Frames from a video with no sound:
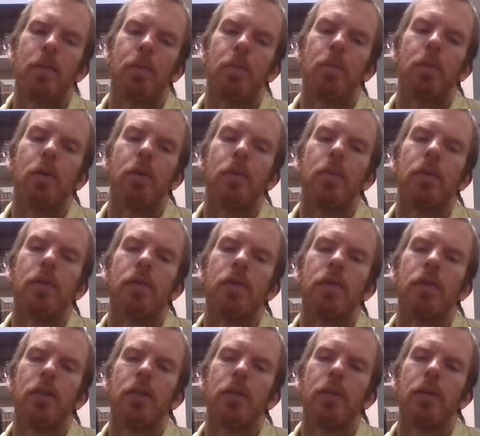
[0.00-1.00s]

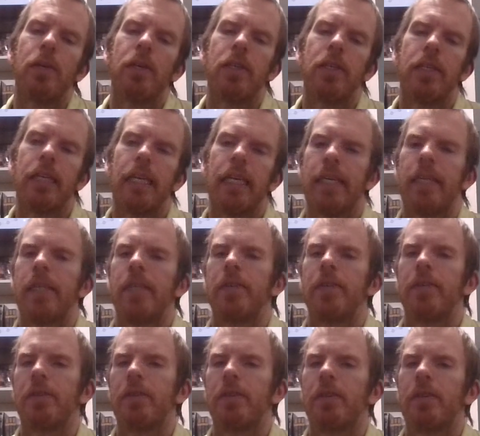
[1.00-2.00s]
removal spells that could
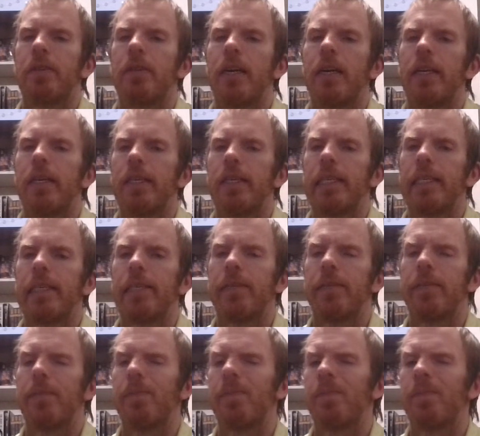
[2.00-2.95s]
target